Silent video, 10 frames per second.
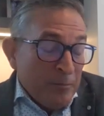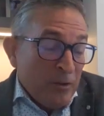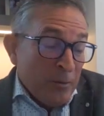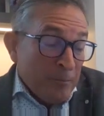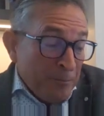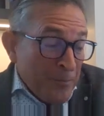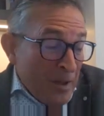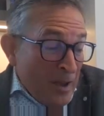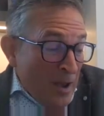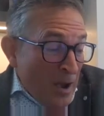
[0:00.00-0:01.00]
So
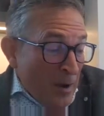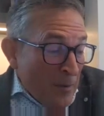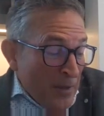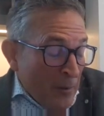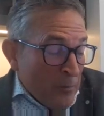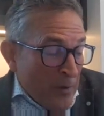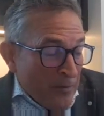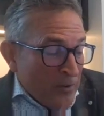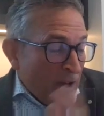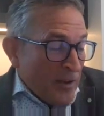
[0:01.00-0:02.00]
that was a bit of
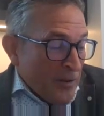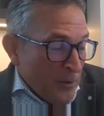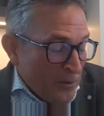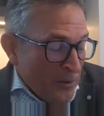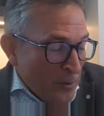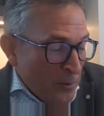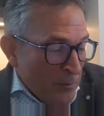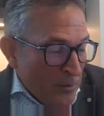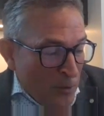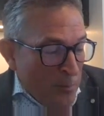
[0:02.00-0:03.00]
a side note. So
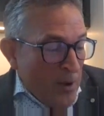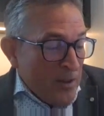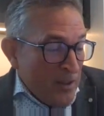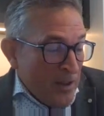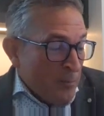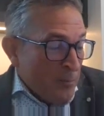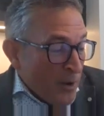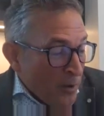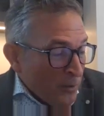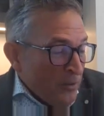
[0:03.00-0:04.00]
you pay the
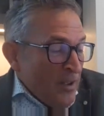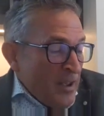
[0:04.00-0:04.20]
NPOs.